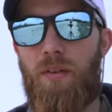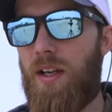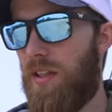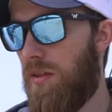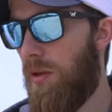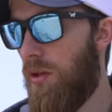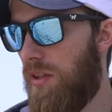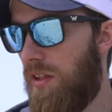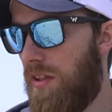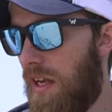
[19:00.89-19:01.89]
rod as opposed
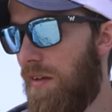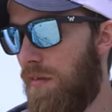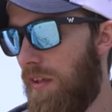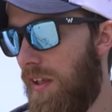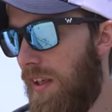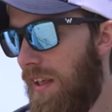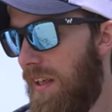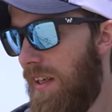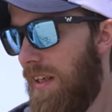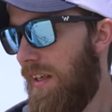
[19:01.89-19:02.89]
to the 10 foot.
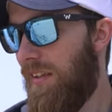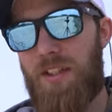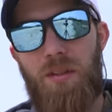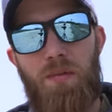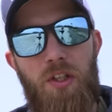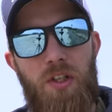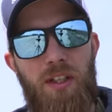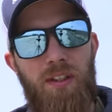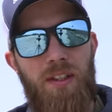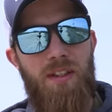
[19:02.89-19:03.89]
Unless I'm fishing
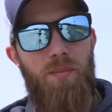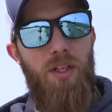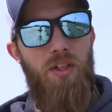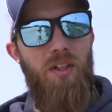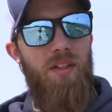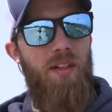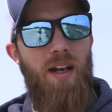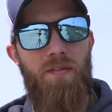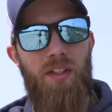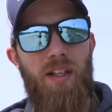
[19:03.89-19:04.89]
inlets, beaches, and I
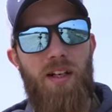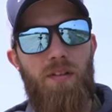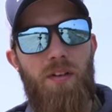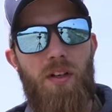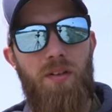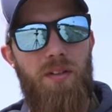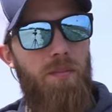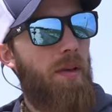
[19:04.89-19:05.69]
have to get out far in some